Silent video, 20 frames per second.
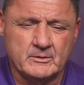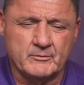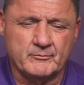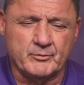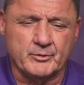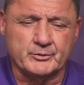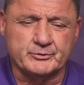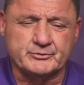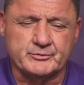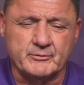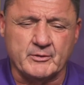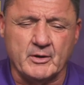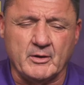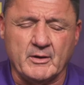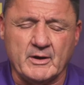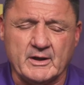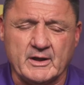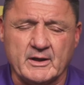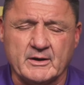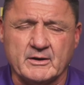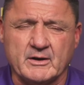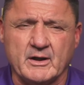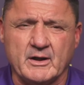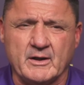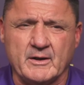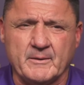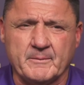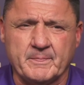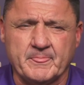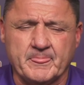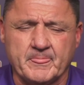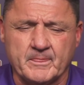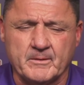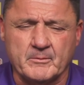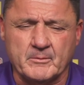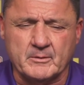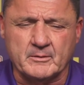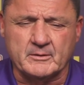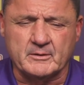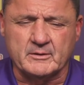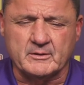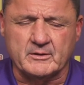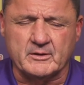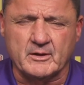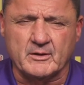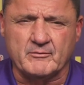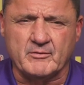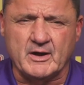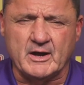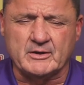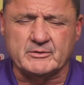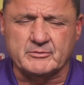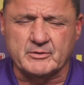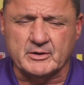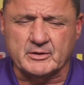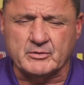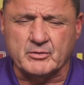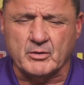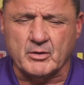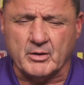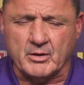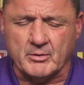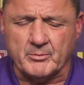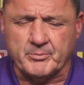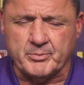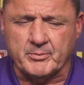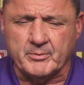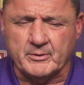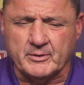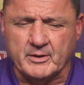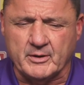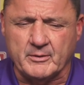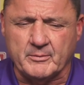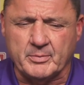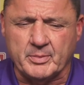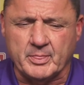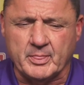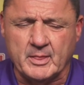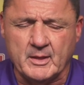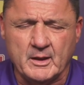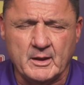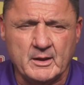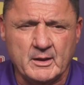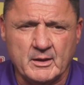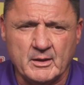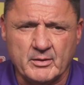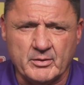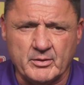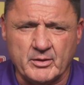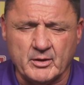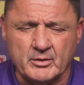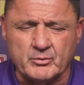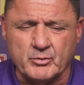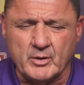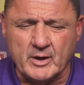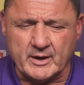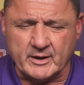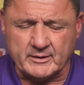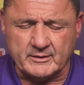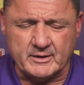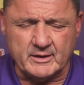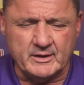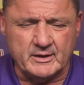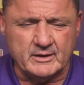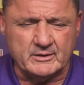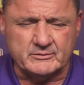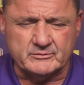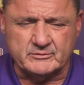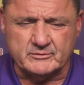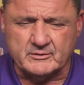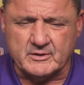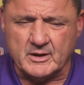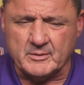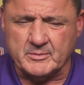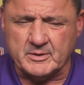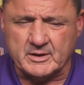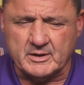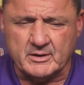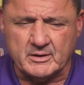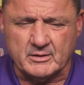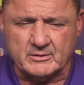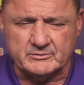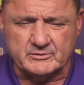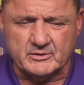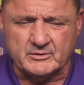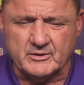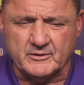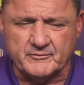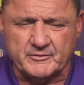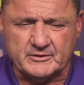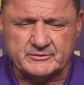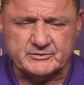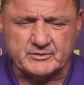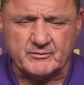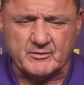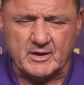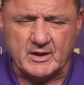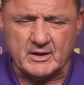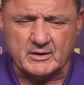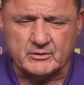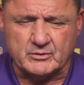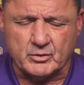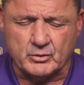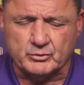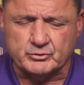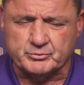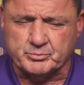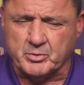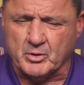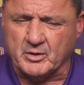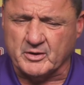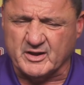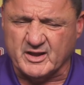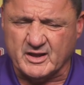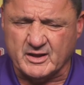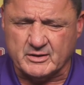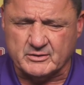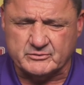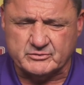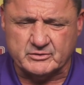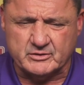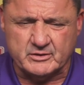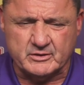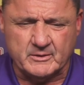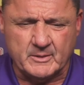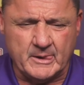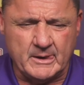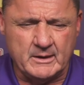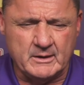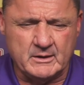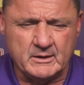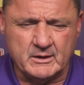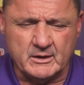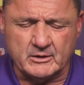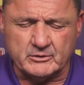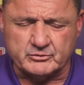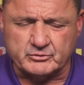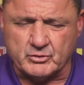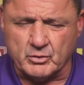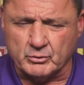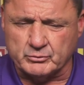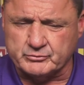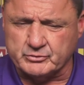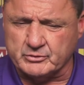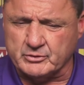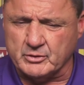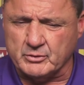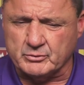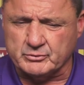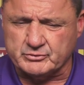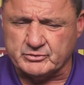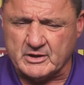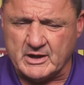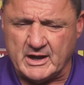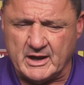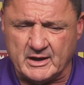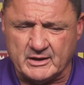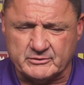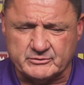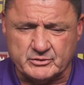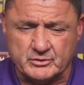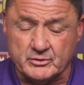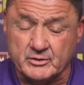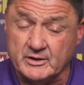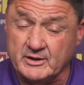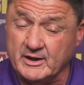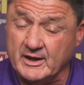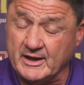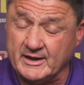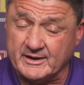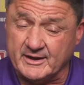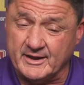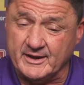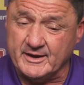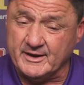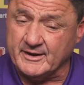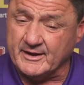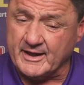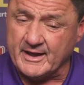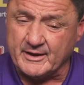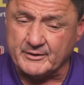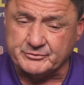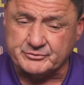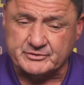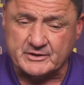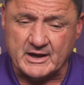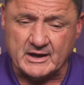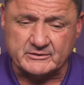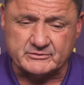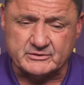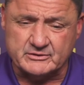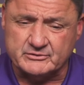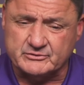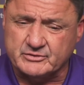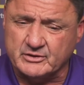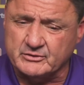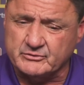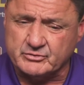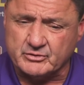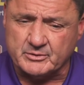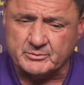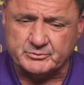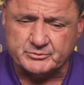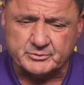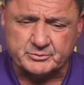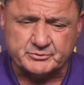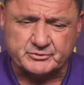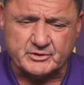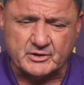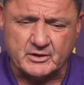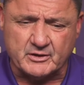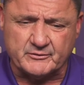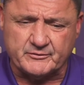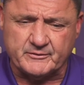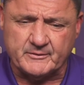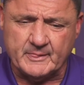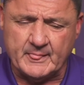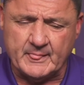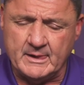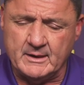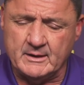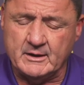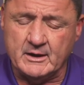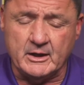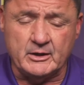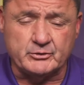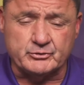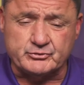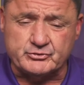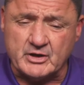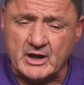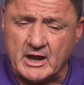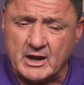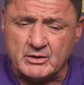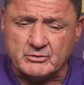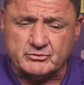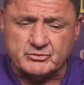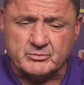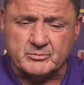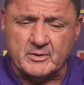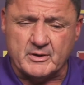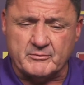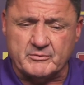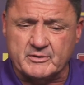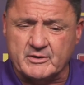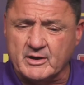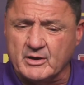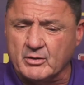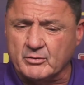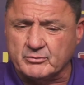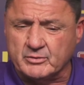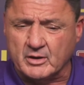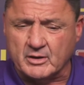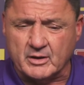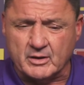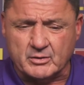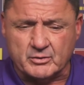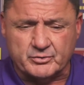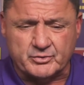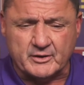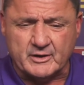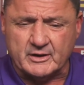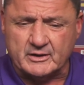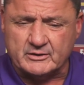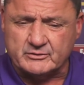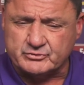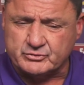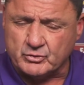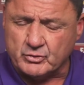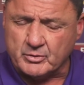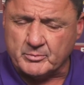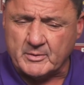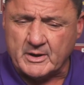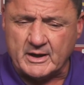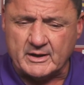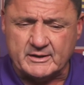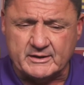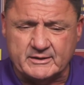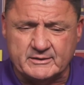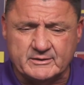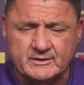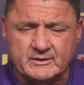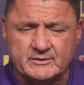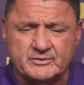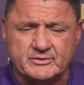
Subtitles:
First of all, I got to give Andre Carter the credit. He has come in here as a defensive line coach, brought energy. Is coaching those guys. You know, he had 80 and a half sacks. He's teaching them some stuff. He's challenging them every day on the little things, showing them how he did